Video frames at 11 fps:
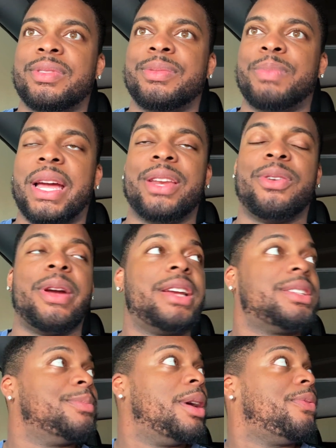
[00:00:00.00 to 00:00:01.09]

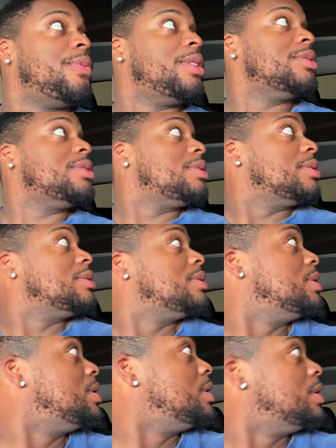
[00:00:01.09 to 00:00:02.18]
my first
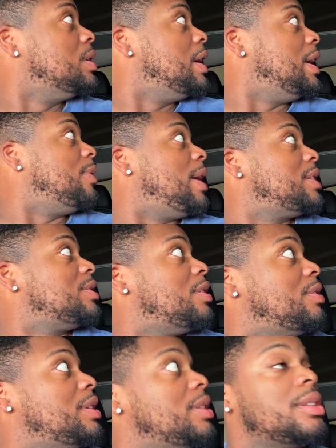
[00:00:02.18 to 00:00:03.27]
interaction
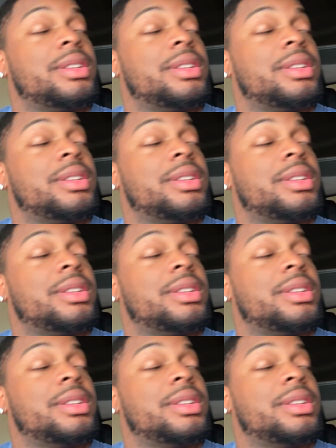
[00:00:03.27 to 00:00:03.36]
on it,